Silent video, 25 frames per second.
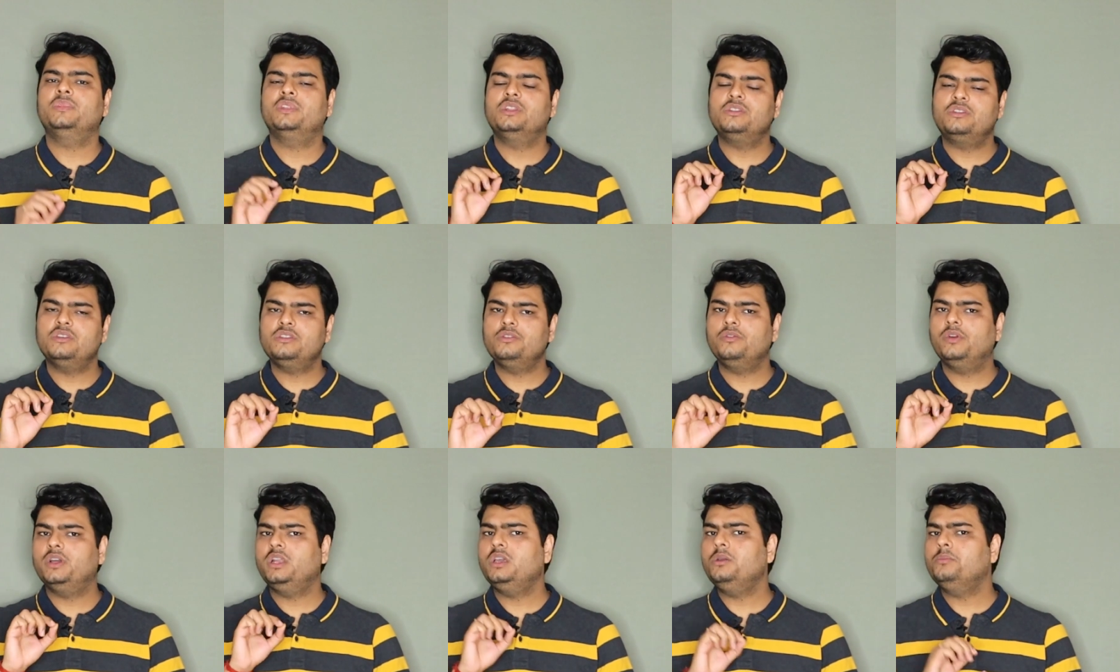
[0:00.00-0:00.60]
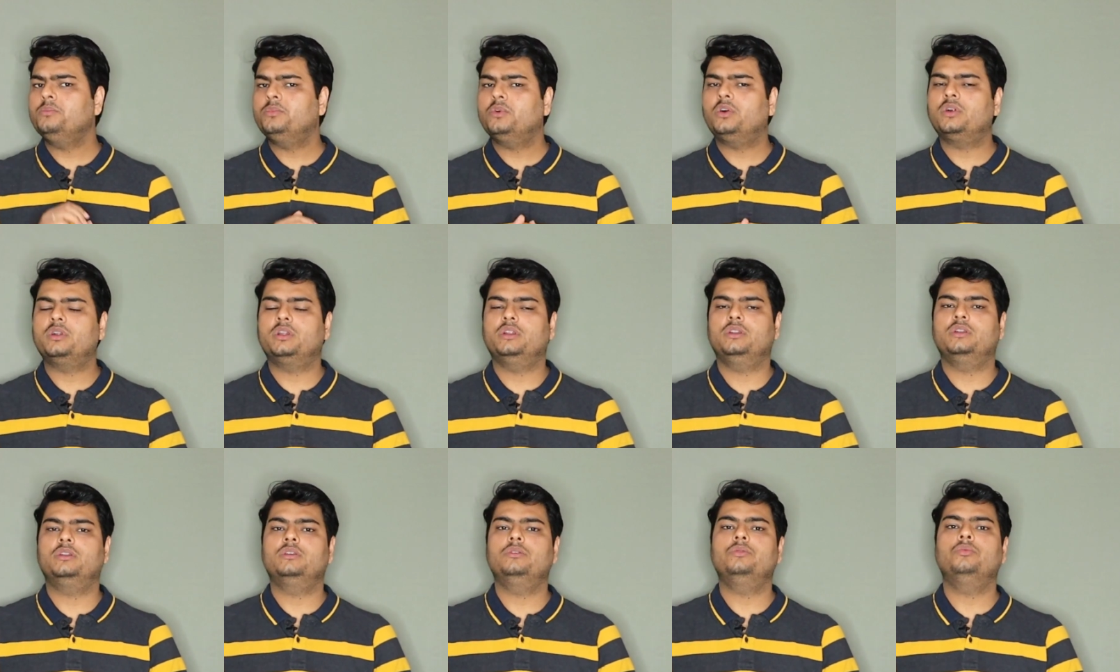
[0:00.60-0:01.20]
This is very
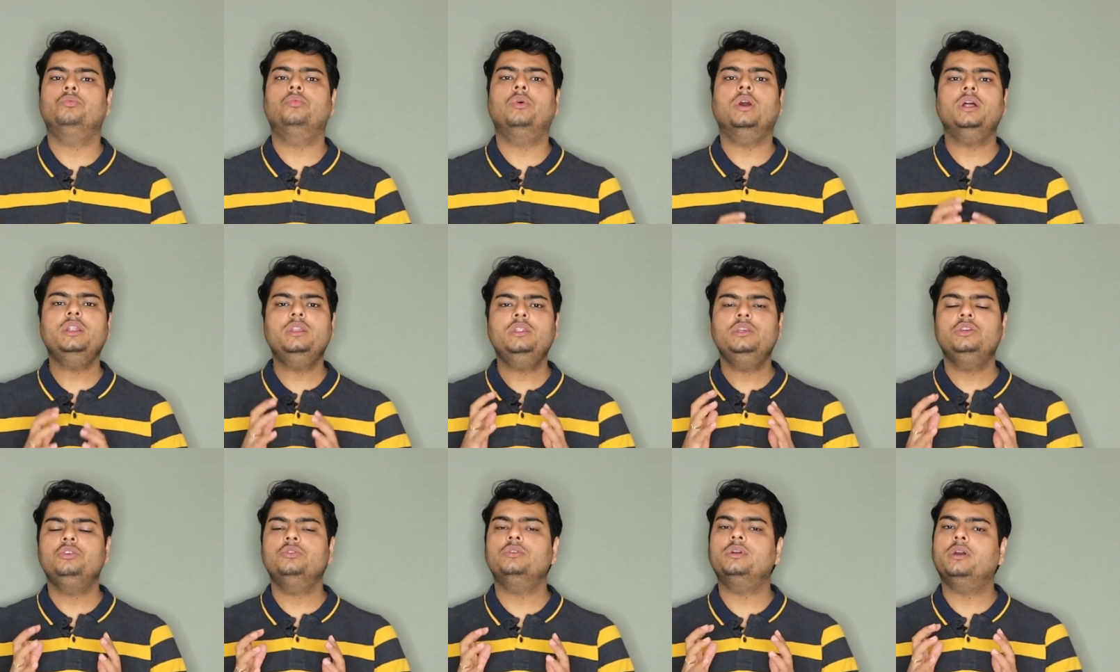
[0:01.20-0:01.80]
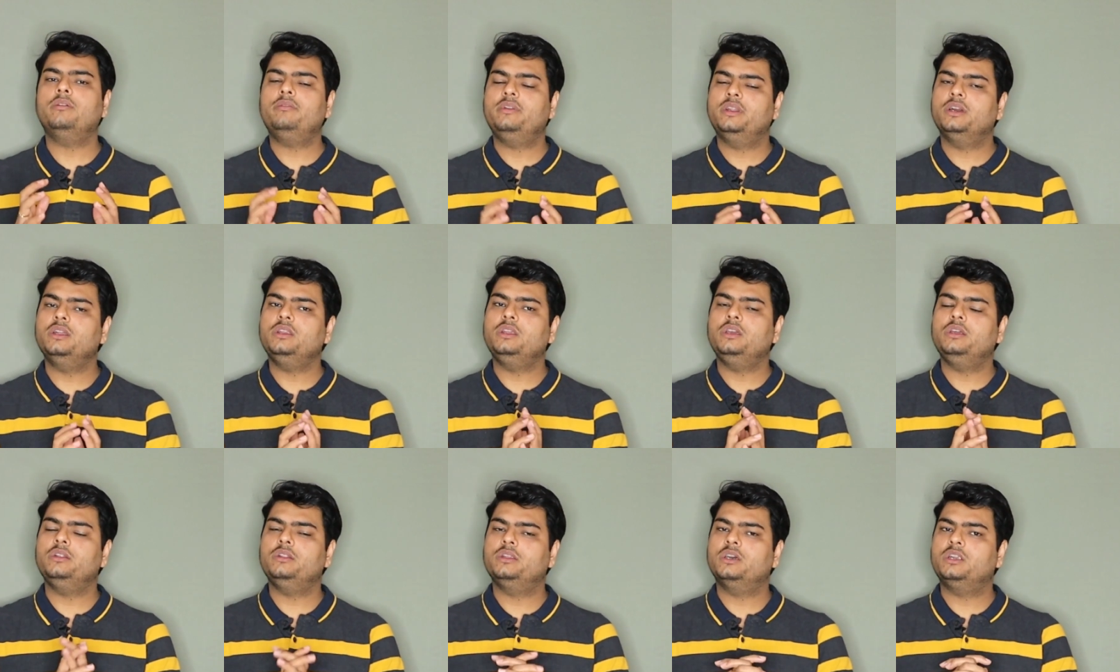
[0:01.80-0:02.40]
important. What you have
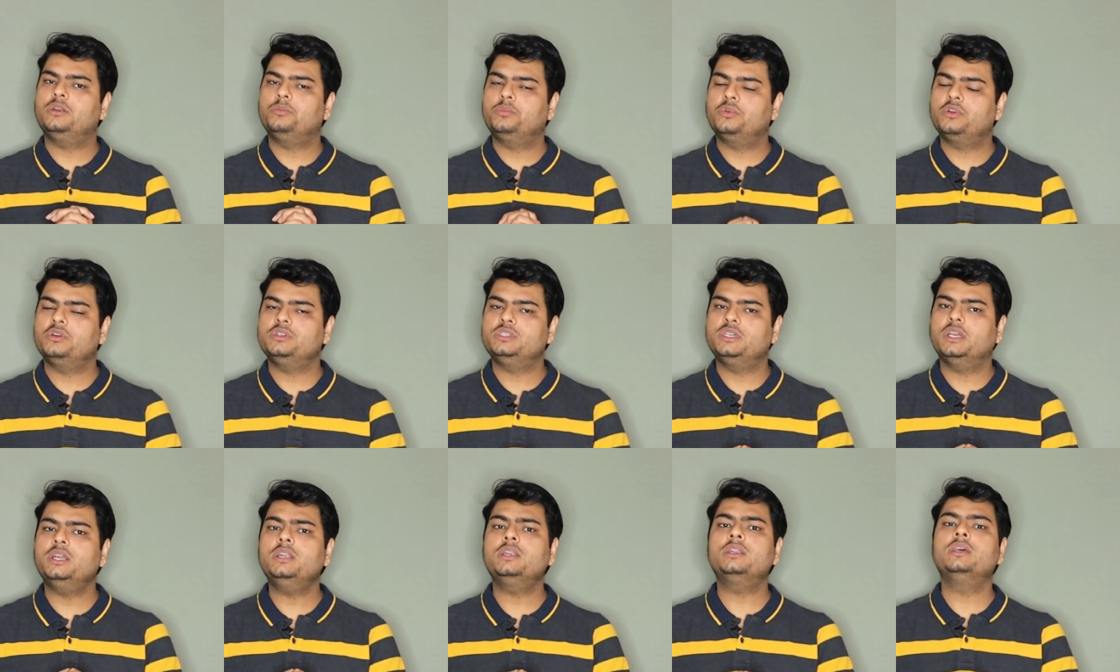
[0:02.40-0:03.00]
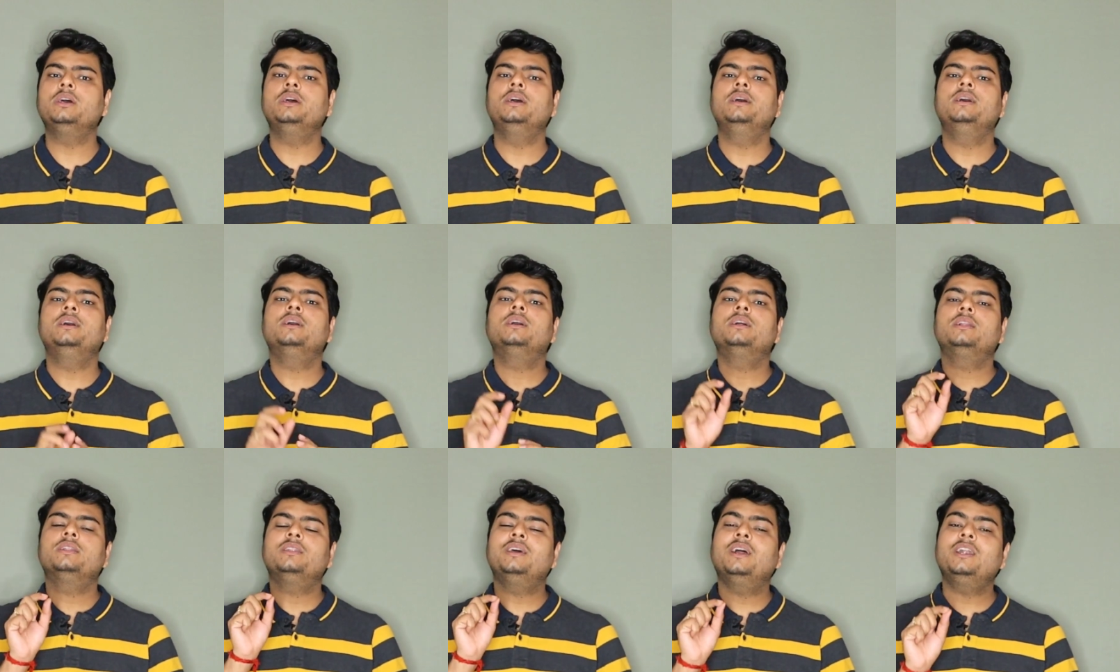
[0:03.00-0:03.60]
done in that project
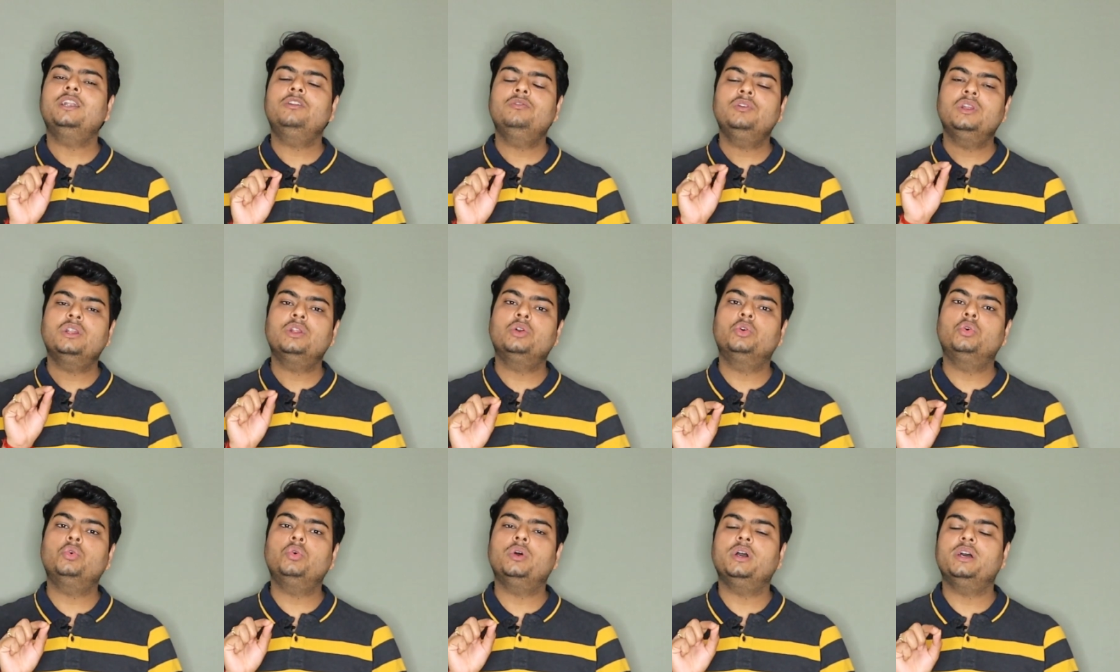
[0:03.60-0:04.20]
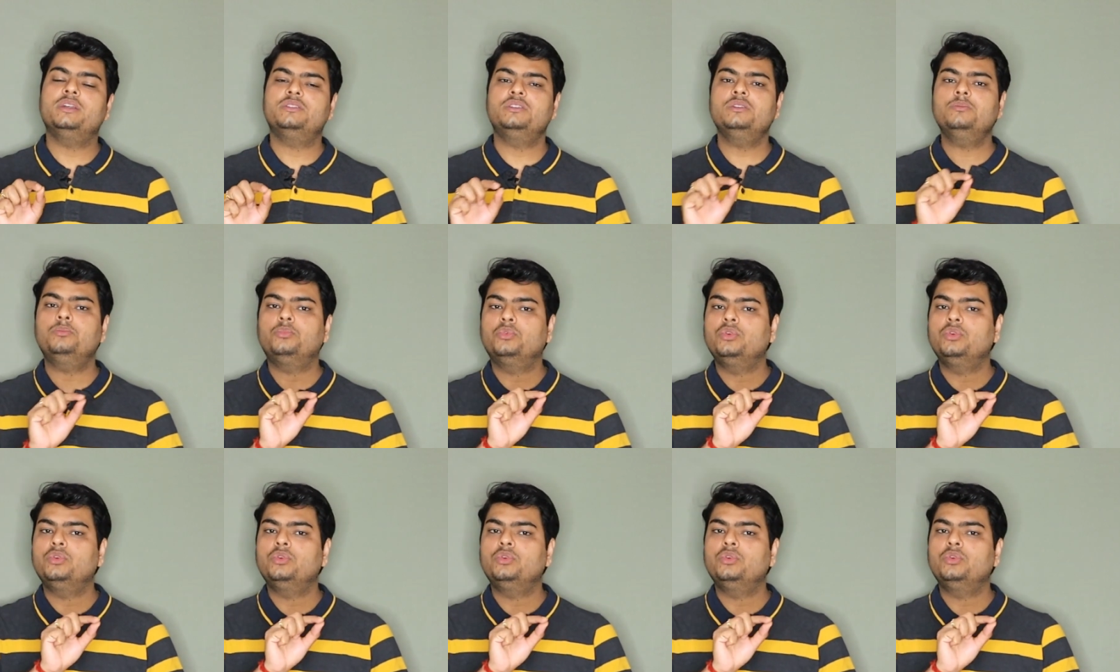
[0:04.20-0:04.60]
that will go as a